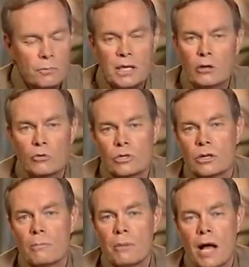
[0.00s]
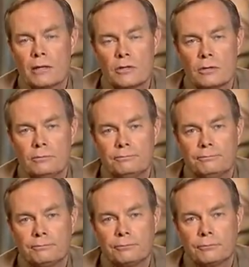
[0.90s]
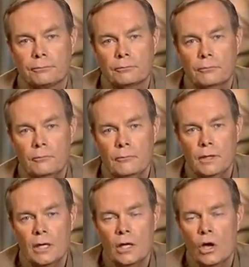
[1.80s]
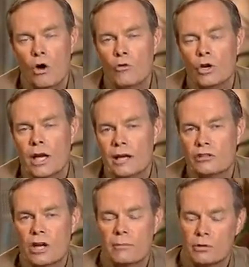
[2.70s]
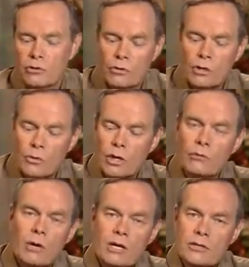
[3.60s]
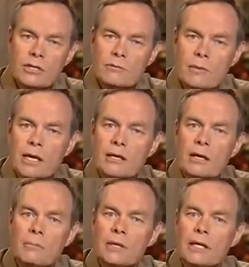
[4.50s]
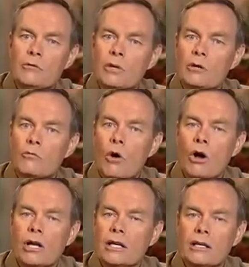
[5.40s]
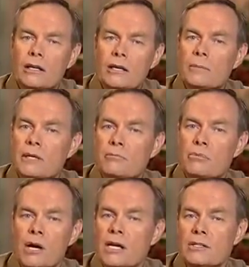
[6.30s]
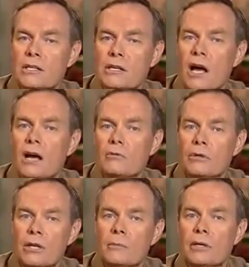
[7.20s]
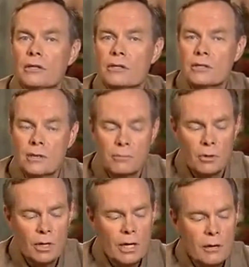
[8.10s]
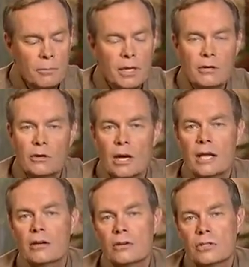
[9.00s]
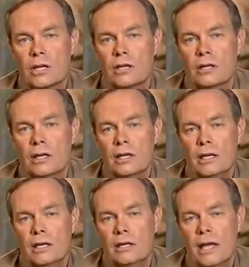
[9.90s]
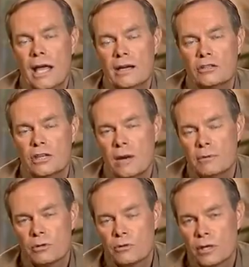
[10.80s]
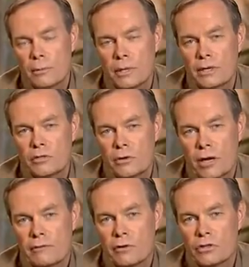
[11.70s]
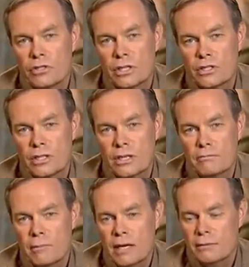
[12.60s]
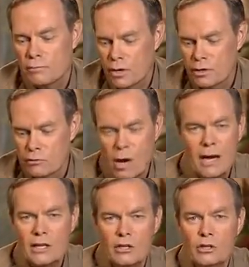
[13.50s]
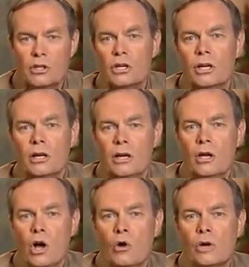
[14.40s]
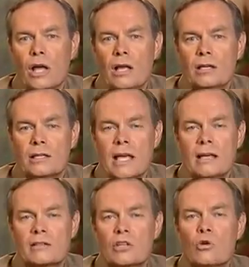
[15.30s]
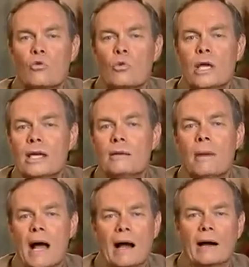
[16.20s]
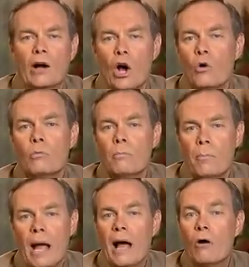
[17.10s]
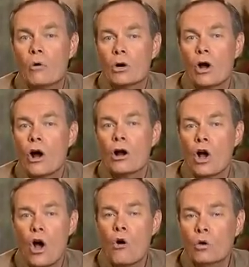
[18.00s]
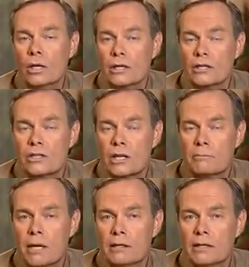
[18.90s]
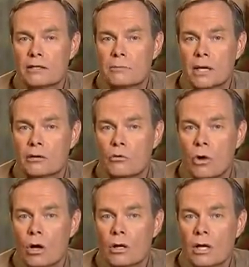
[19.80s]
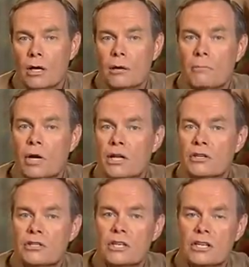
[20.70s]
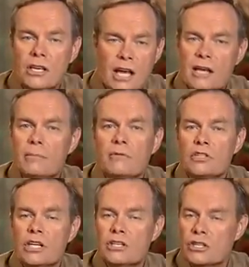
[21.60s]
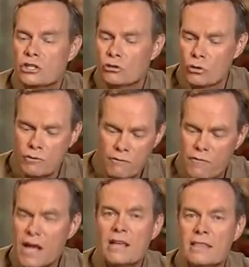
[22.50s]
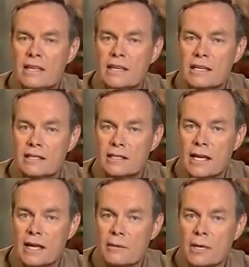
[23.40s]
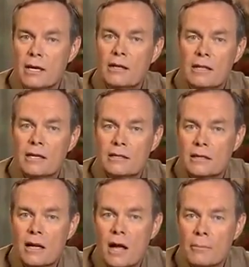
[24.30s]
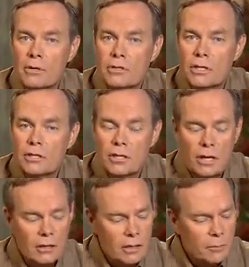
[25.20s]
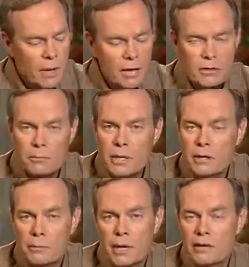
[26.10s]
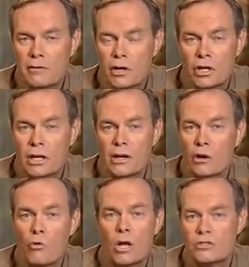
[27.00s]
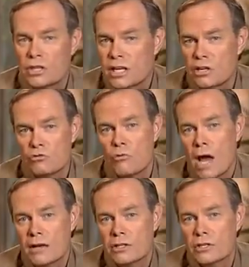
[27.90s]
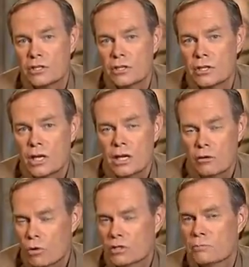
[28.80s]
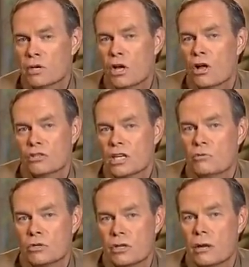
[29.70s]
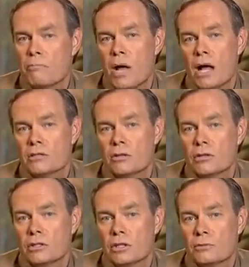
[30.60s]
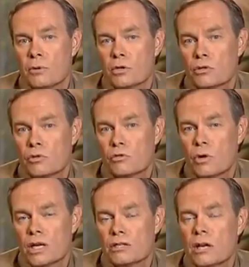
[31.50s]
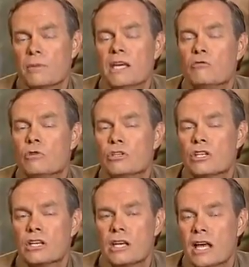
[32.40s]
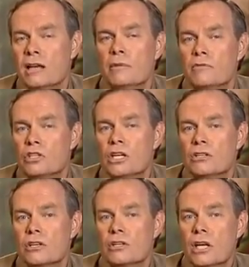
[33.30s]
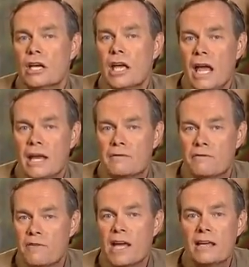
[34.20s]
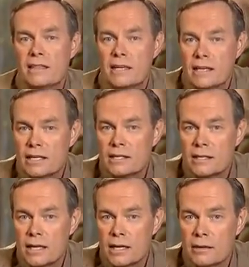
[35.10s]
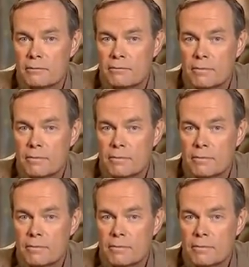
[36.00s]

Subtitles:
Peter was an apostle. Over in Acts chapter 3, where he raised this man up and he went walking and leaping and praising God with them into the temple, Peter later said in Acts chapter 3, I believe it's around verse 16, man and brethren, why do you look on us as though we by our own power, our holiness, had made this man to walk? But it's the name of Jesus through faith in His name that has accomplished this. The Apostle Peter made it very clear. It wasn't his righteousness. It wasn't because he was an apostle that this person was raised up. It was the name of Jesus and faith in His name.